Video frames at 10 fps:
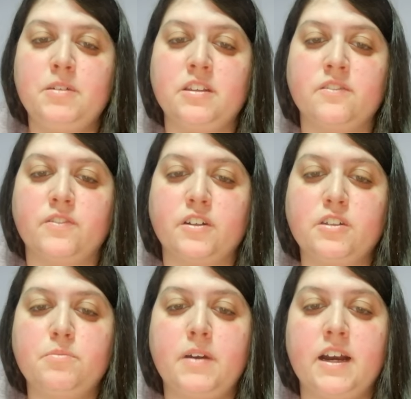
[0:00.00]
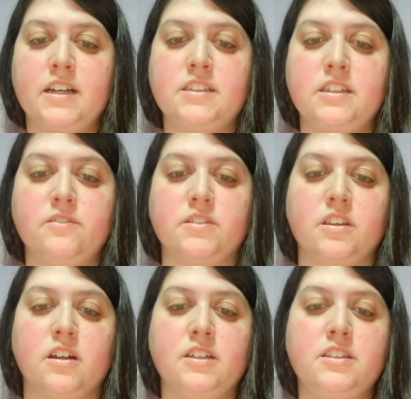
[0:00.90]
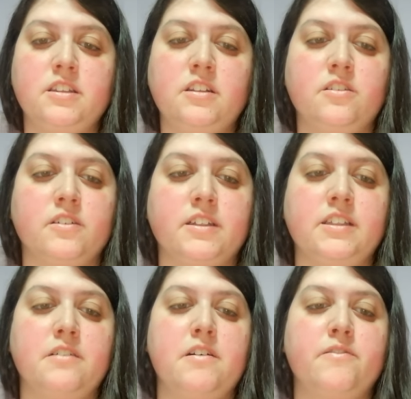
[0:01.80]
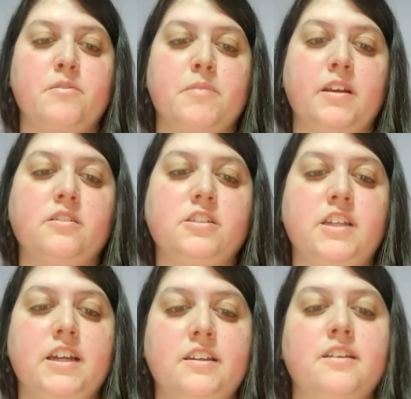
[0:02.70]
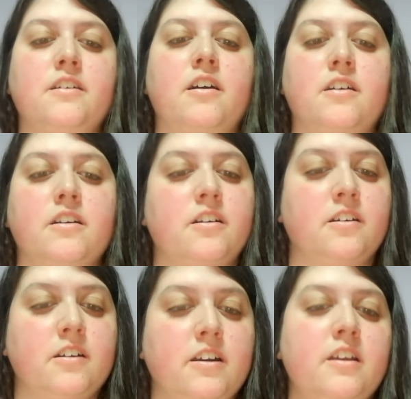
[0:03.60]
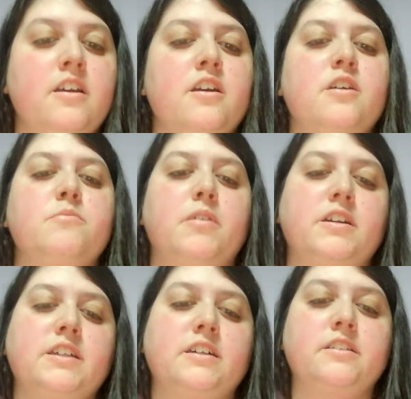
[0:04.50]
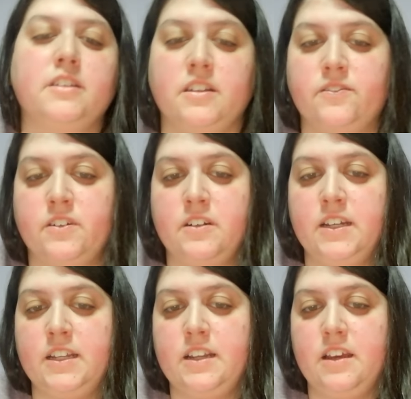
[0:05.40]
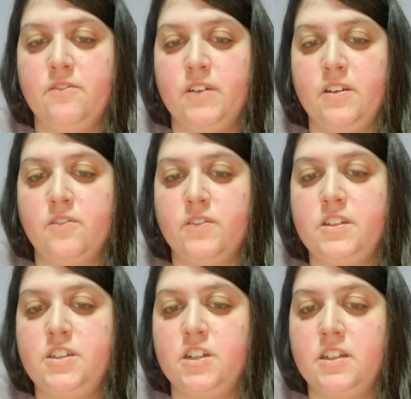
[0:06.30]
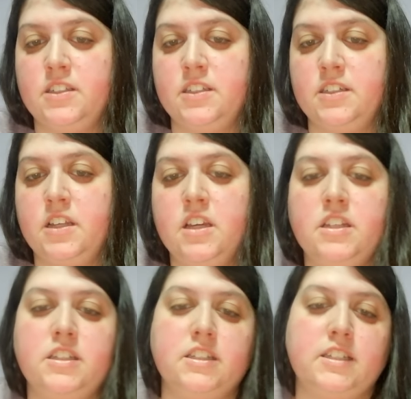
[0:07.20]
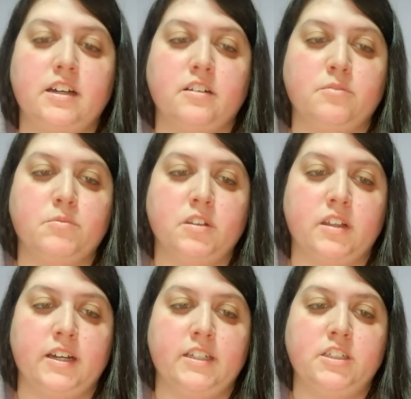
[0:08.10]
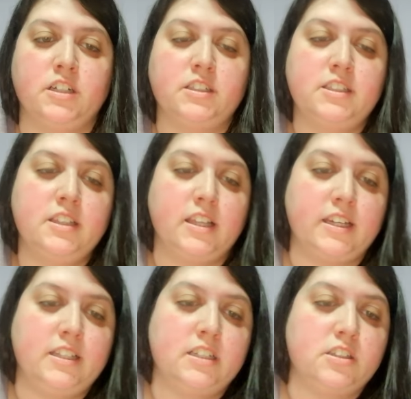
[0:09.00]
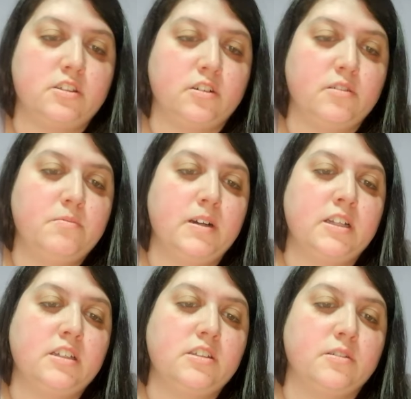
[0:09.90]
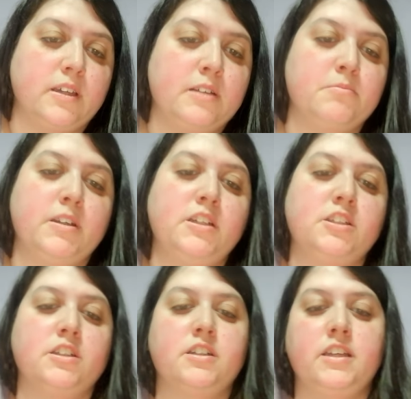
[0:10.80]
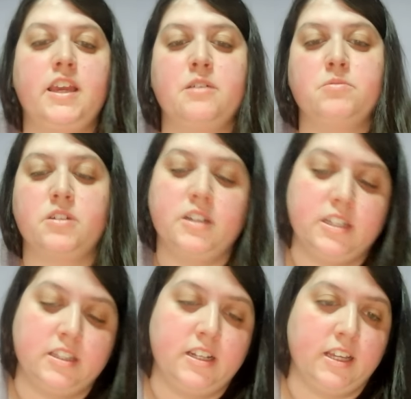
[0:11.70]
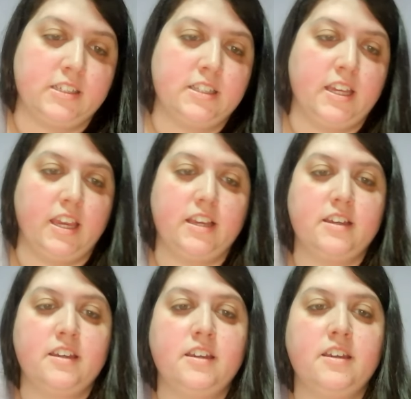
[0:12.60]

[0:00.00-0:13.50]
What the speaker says: in the first pass. It was lost in the noise. However, Michael Shannon heard Martell deliver it and went over to Johnson to tell him the line. Johnson liked it so much, so he had made sure to capture it in the next take.